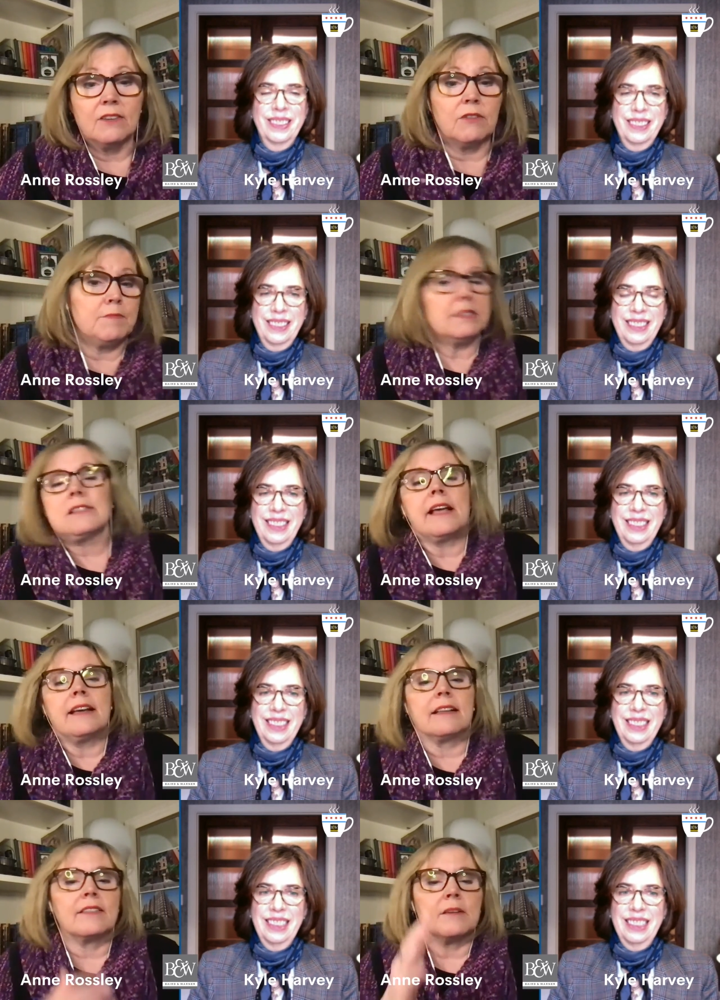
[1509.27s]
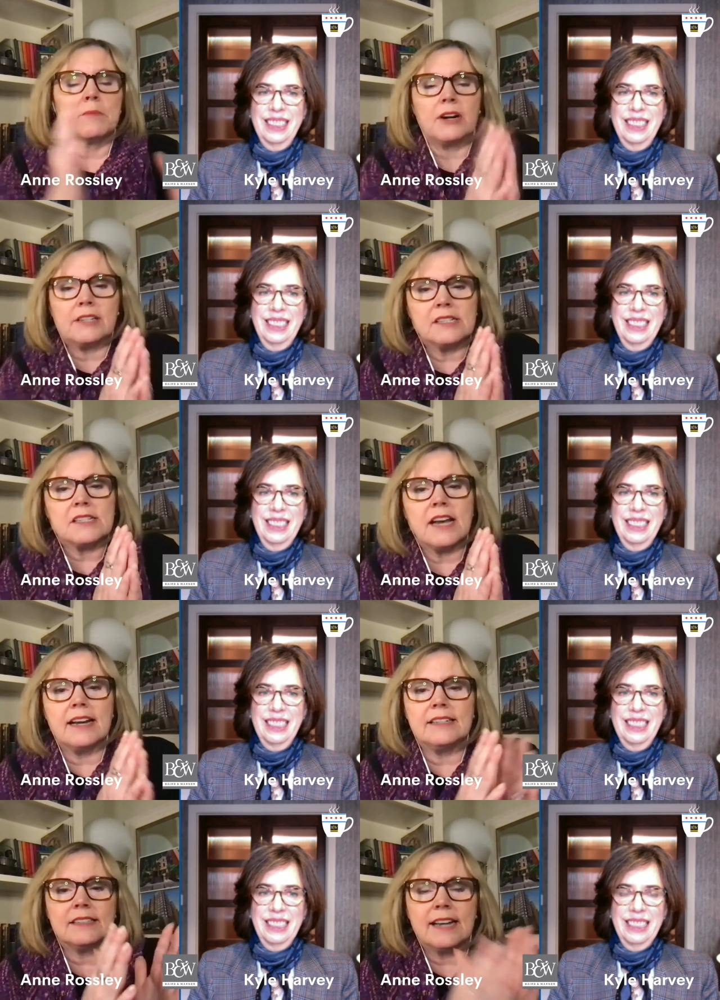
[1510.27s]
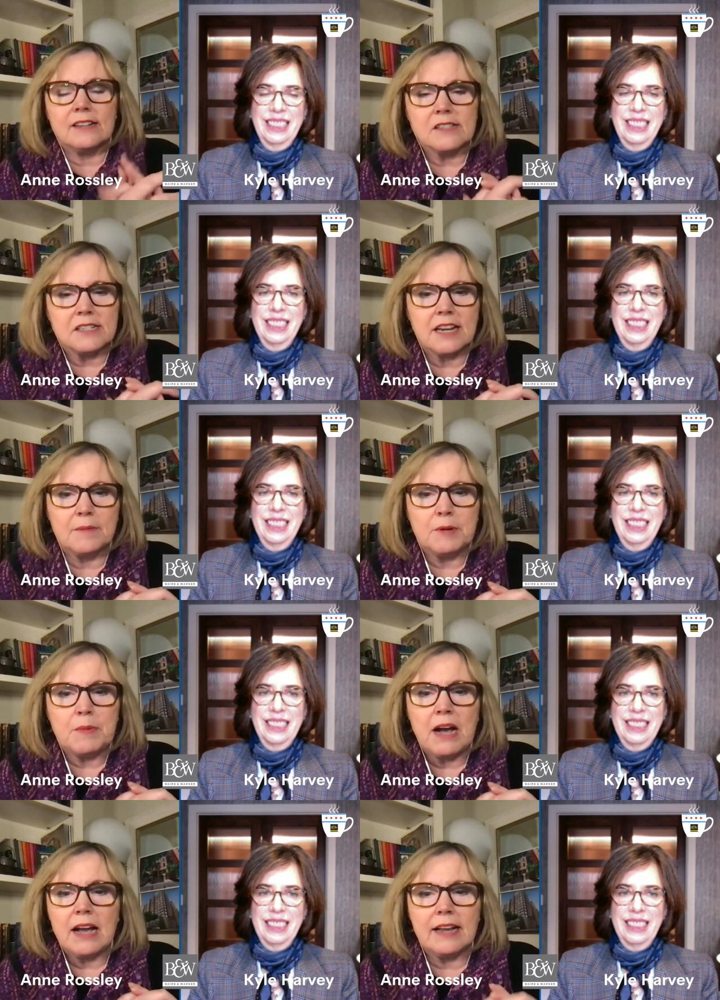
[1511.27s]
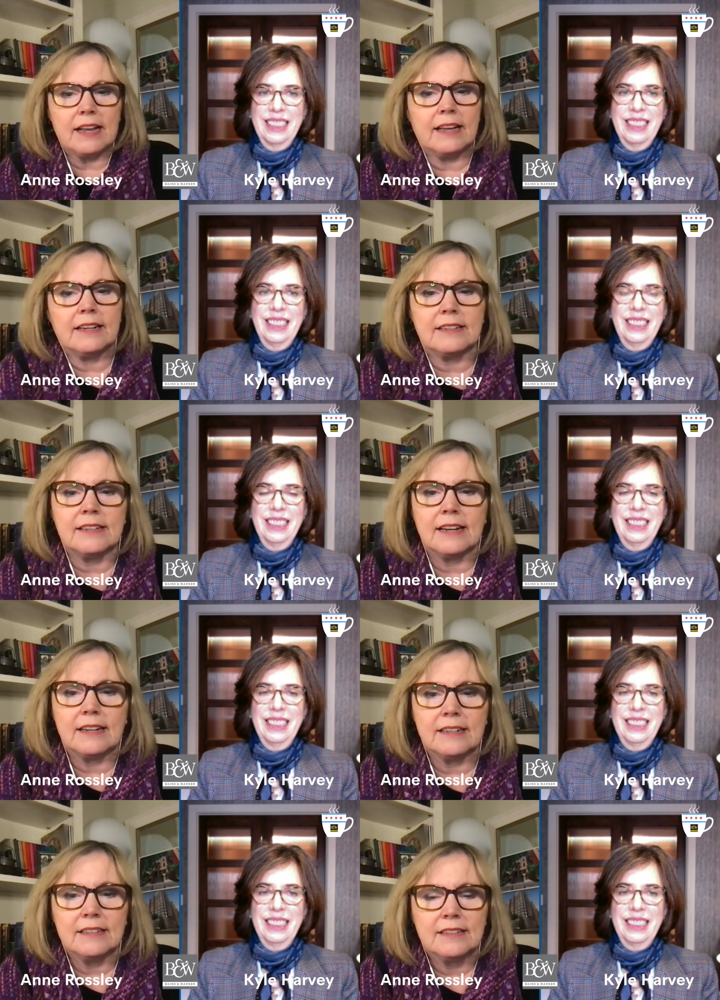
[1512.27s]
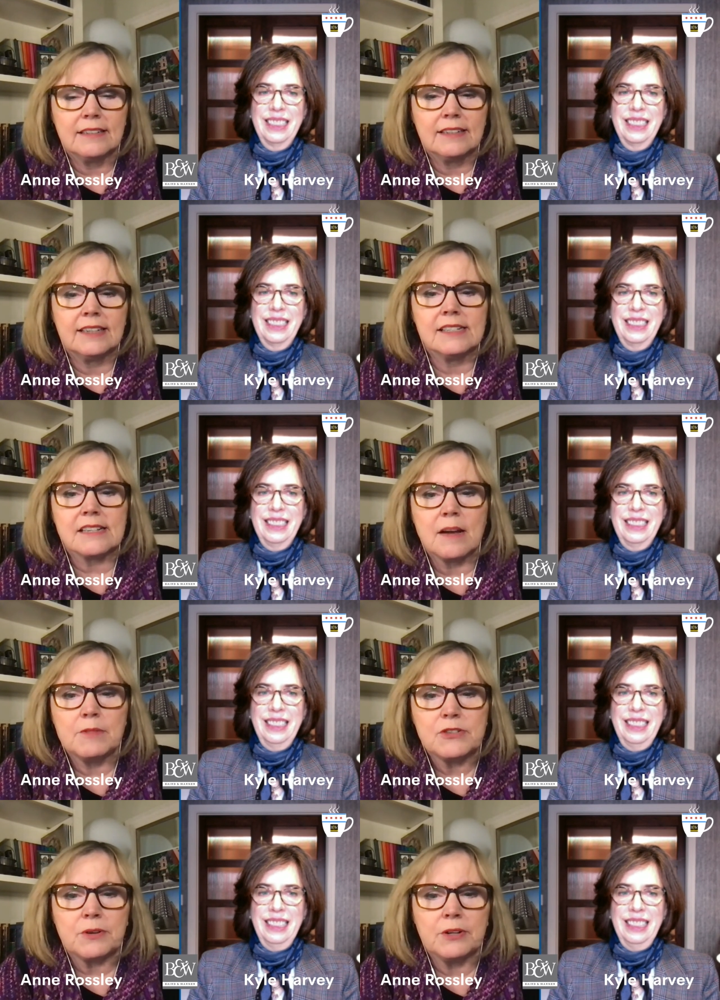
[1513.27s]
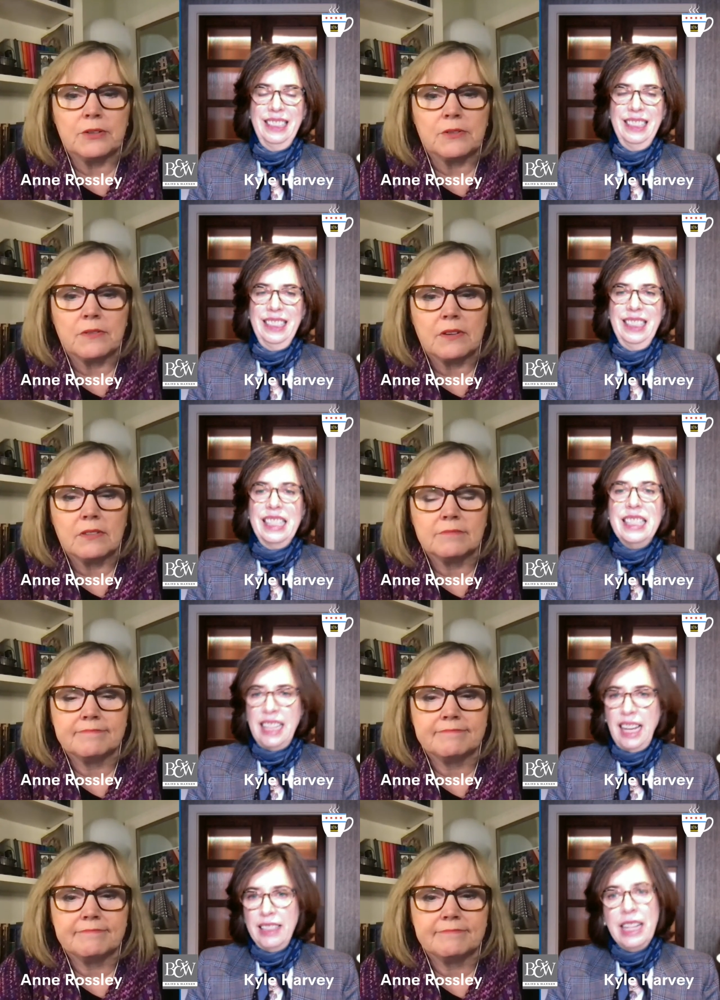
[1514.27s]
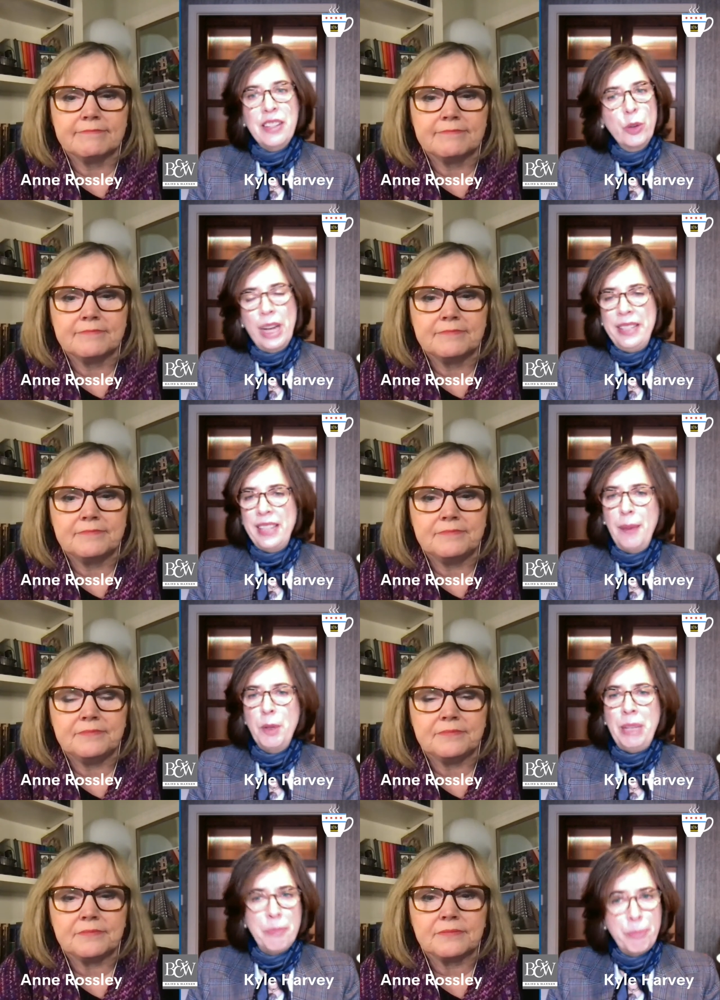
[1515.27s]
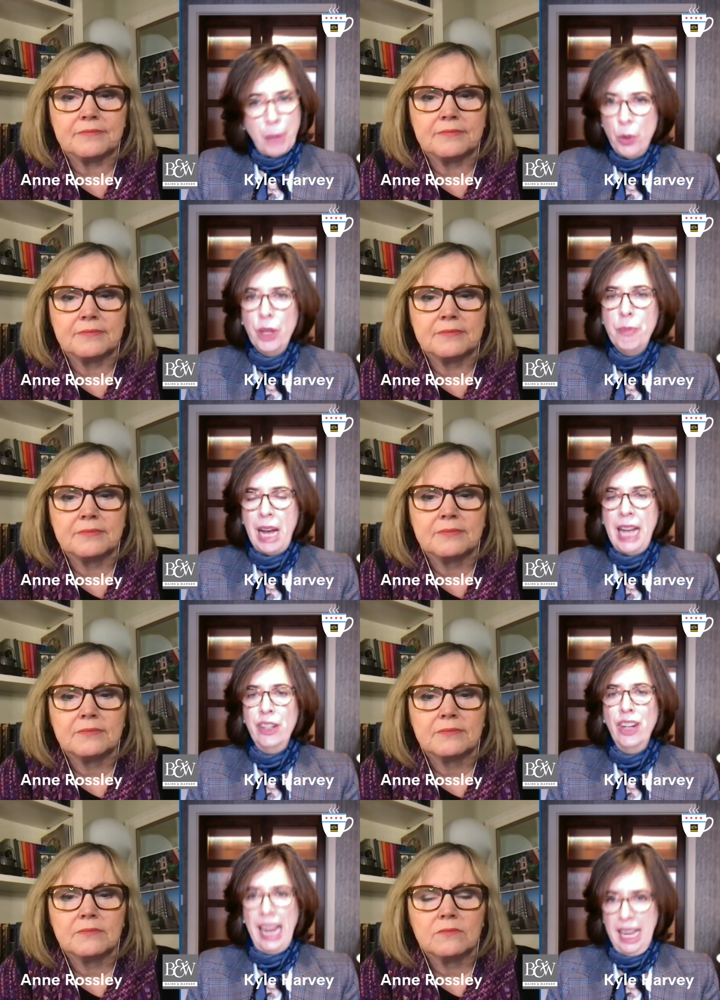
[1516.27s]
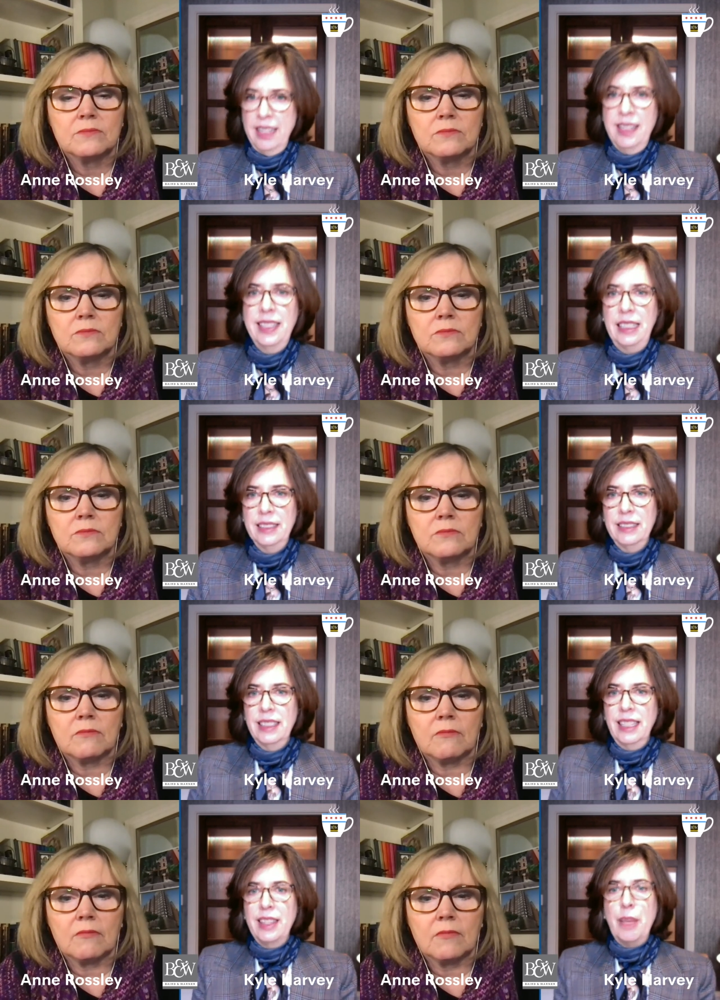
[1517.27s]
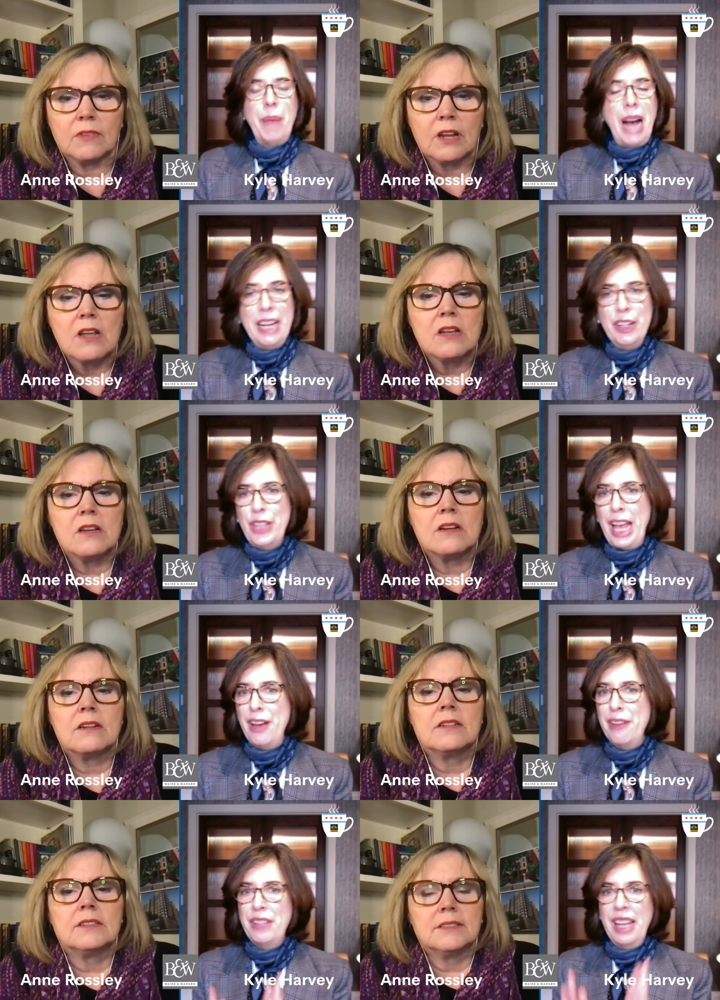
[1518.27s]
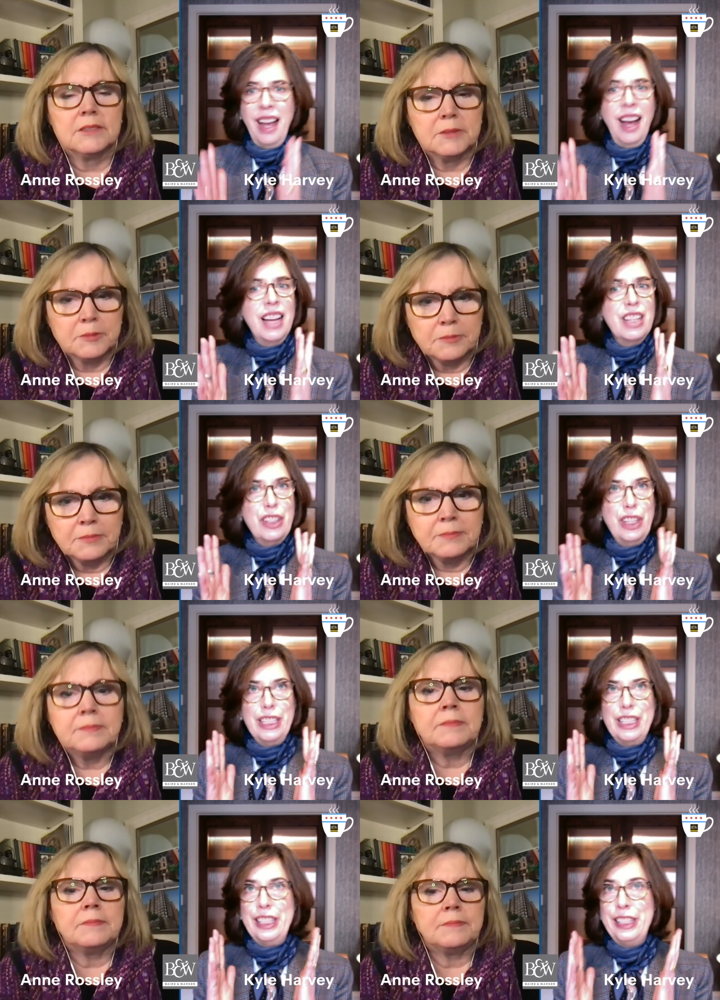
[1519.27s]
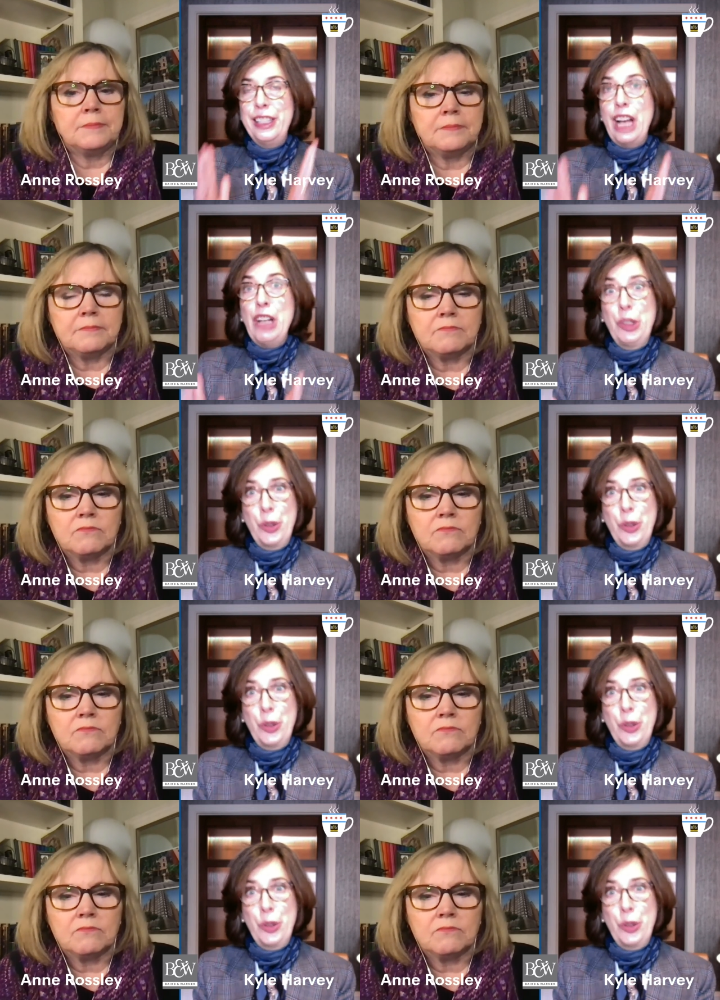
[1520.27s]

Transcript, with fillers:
Speaker 1: we've been saying the market's tight, now's the time to buy and uh it's coming true
Speaker 2: yeah, it's a great time to be both a buyer and a seller. The buyers have such